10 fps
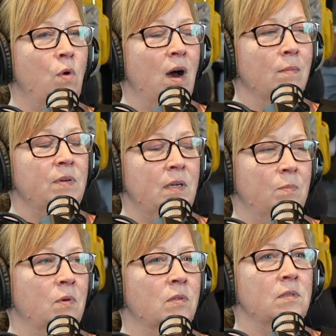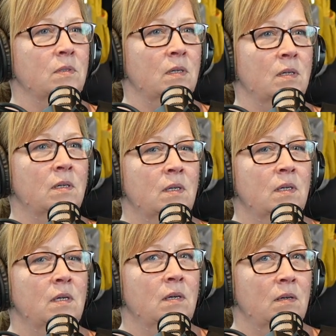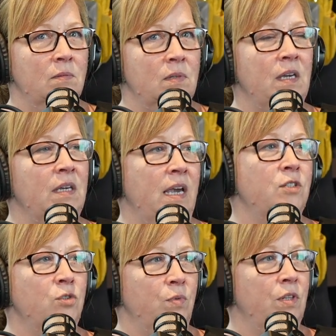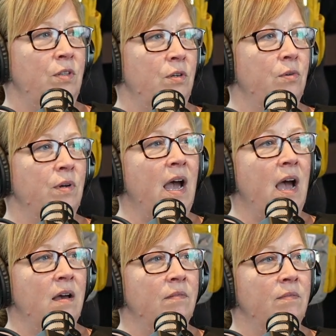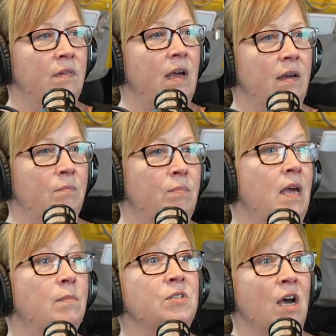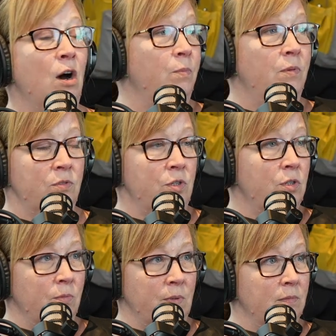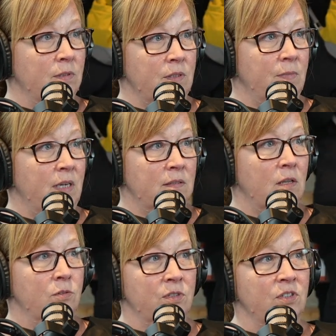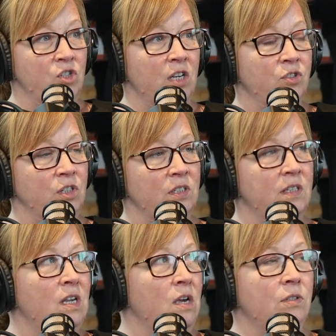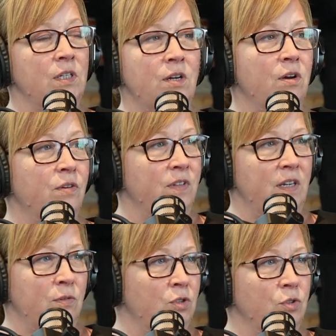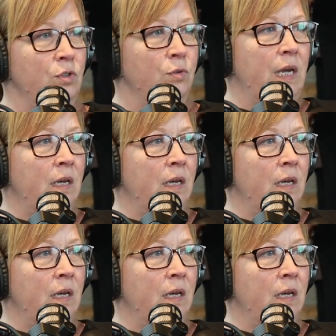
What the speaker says: want people to engage with you and be able to help you too, be able to make those suggestions. And they only know if they know what you're doing.